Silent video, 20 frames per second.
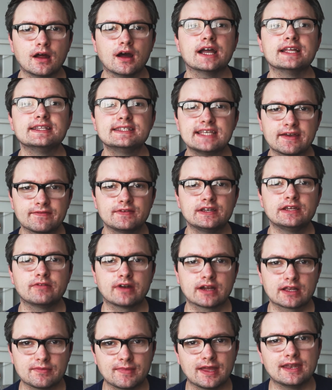I definitely
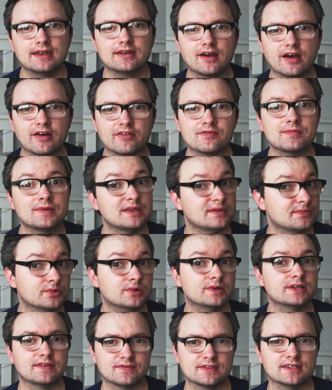recommend other people
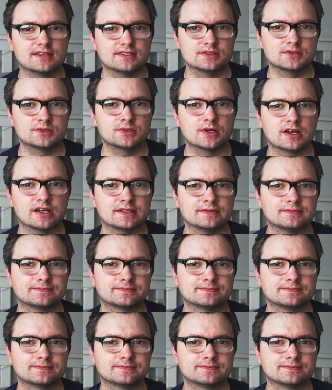giving this a try.